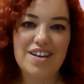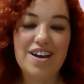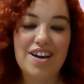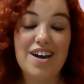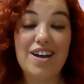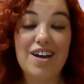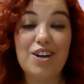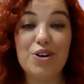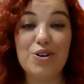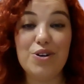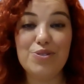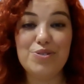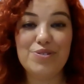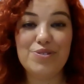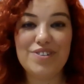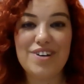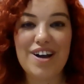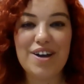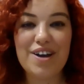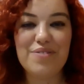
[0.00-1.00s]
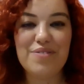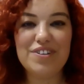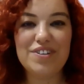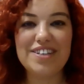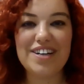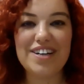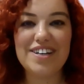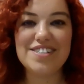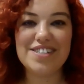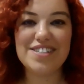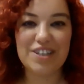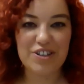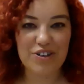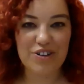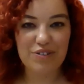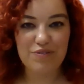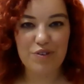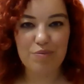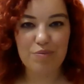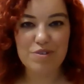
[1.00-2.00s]
Hello, I'm Vital
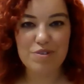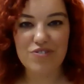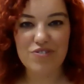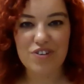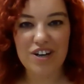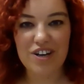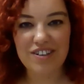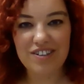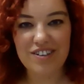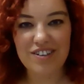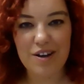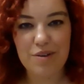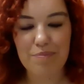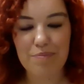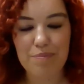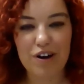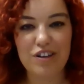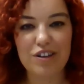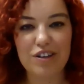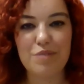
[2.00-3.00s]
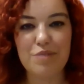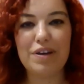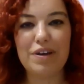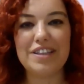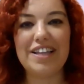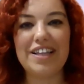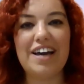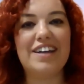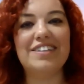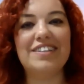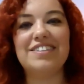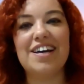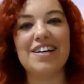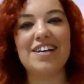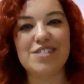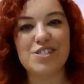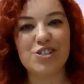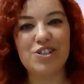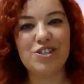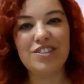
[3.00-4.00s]
Zinger from Israel. I'm a Paralympic Latin
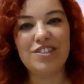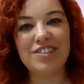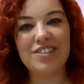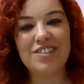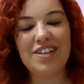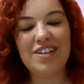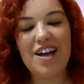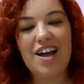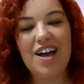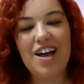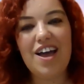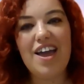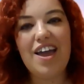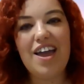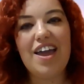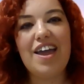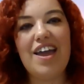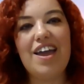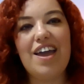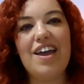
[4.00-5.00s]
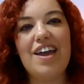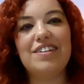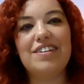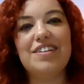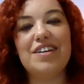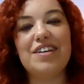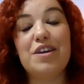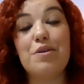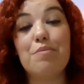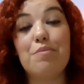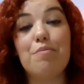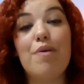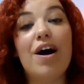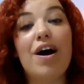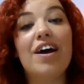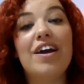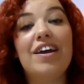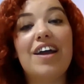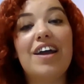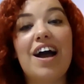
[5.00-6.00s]
dancer. And in
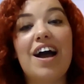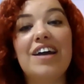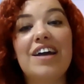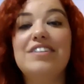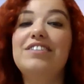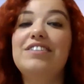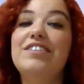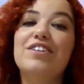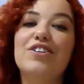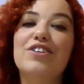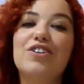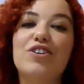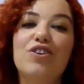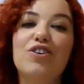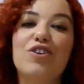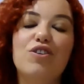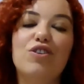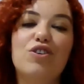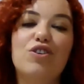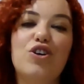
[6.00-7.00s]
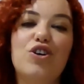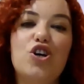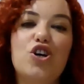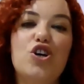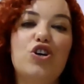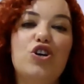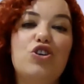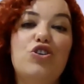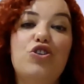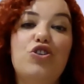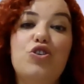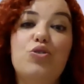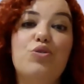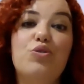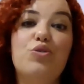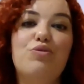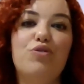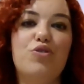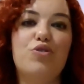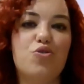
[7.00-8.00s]
my ideal
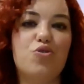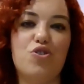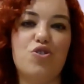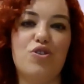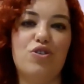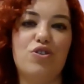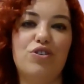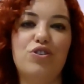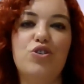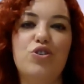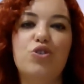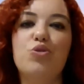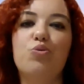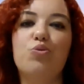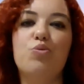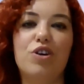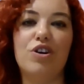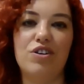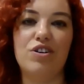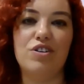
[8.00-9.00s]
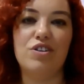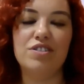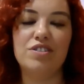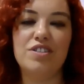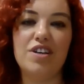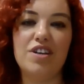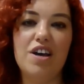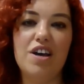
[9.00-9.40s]
new future, new world,